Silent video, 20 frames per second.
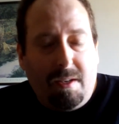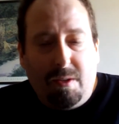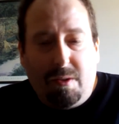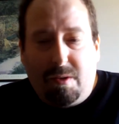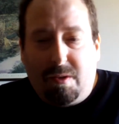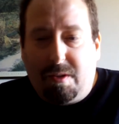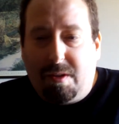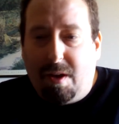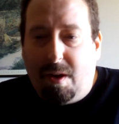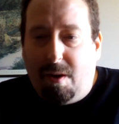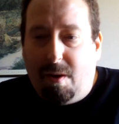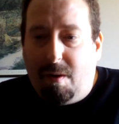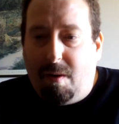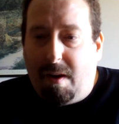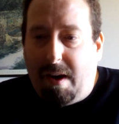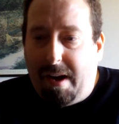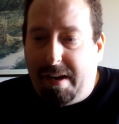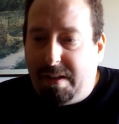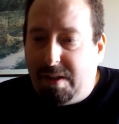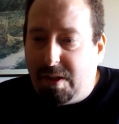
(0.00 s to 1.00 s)
So
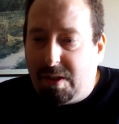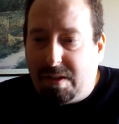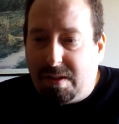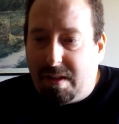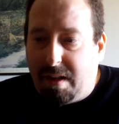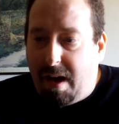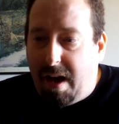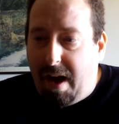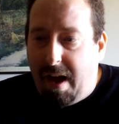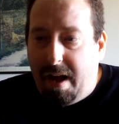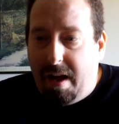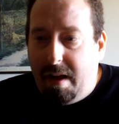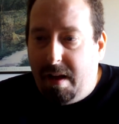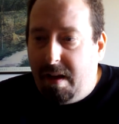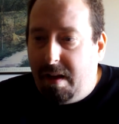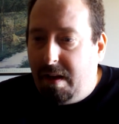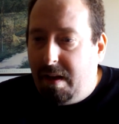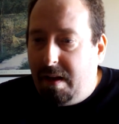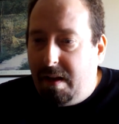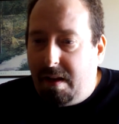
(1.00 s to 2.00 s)
I just thought,
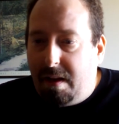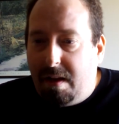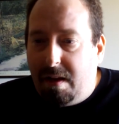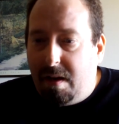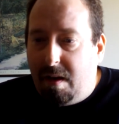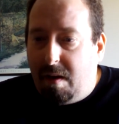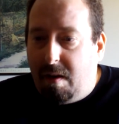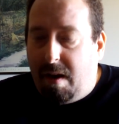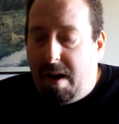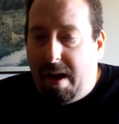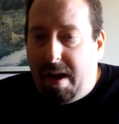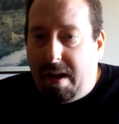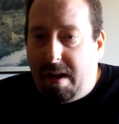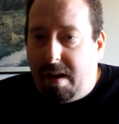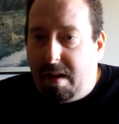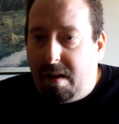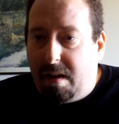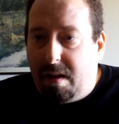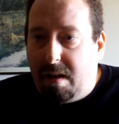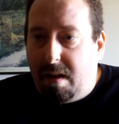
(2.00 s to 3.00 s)
you know,
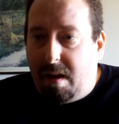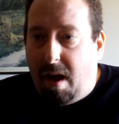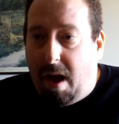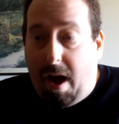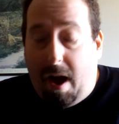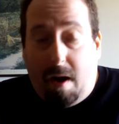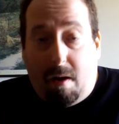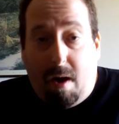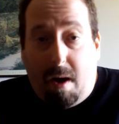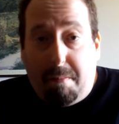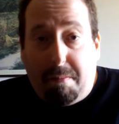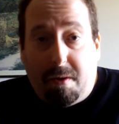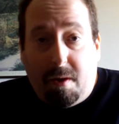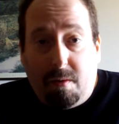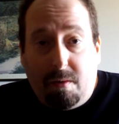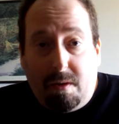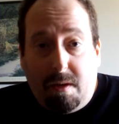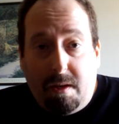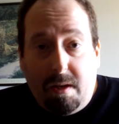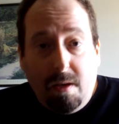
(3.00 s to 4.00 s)
I'll
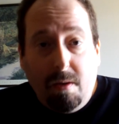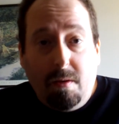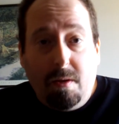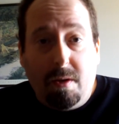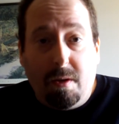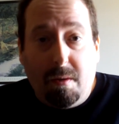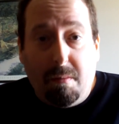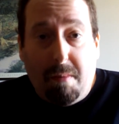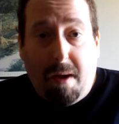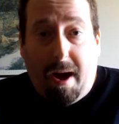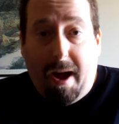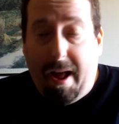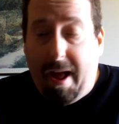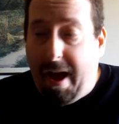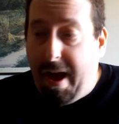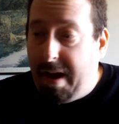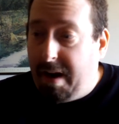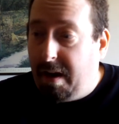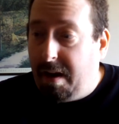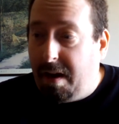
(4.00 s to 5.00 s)
upload to YouTube. I
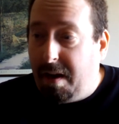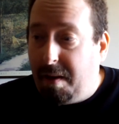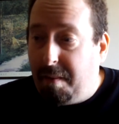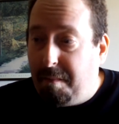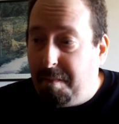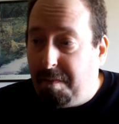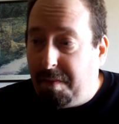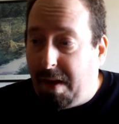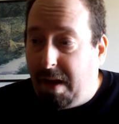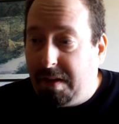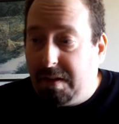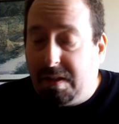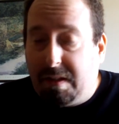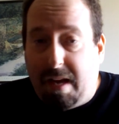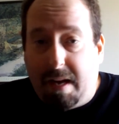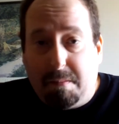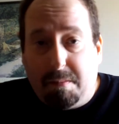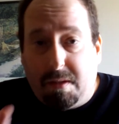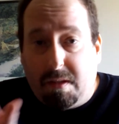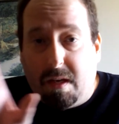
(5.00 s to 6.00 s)
had a
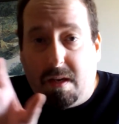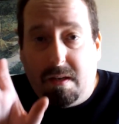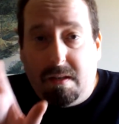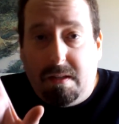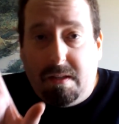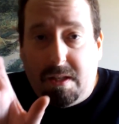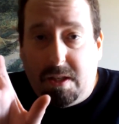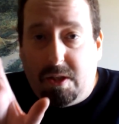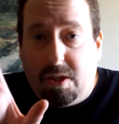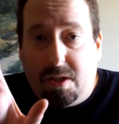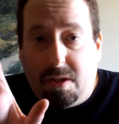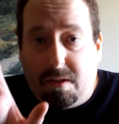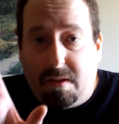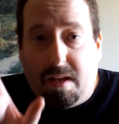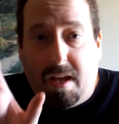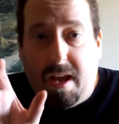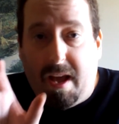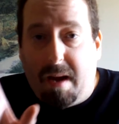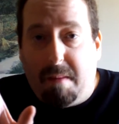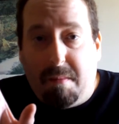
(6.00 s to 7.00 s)
Samsung digital
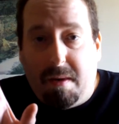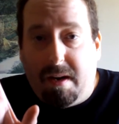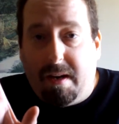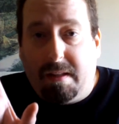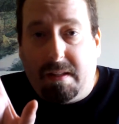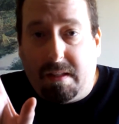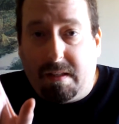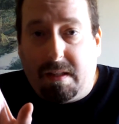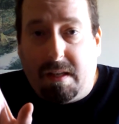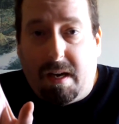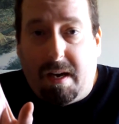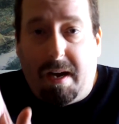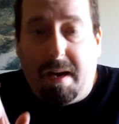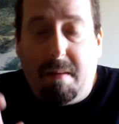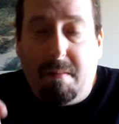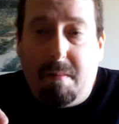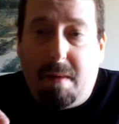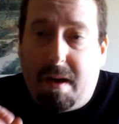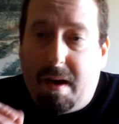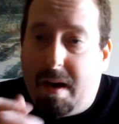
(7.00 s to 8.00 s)
camera at the
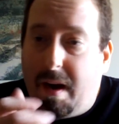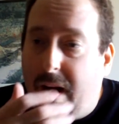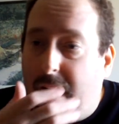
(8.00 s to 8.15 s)
time.